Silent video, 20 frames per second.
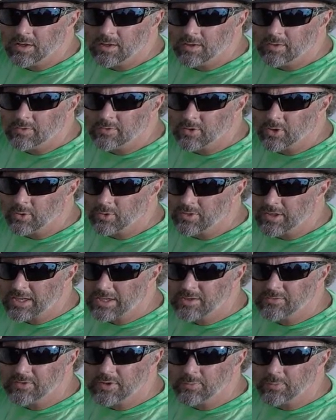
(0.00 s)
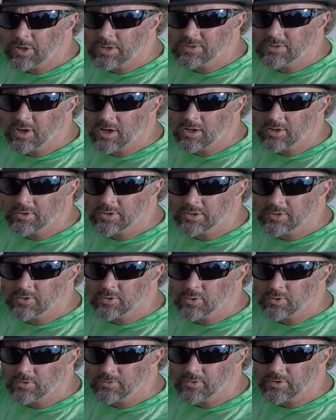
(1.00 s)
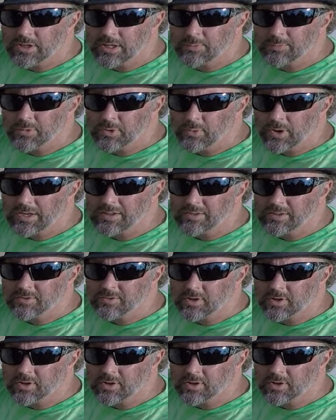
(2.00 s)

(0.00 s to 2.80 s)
So thank you very much, Concrete Decor, for letting me write these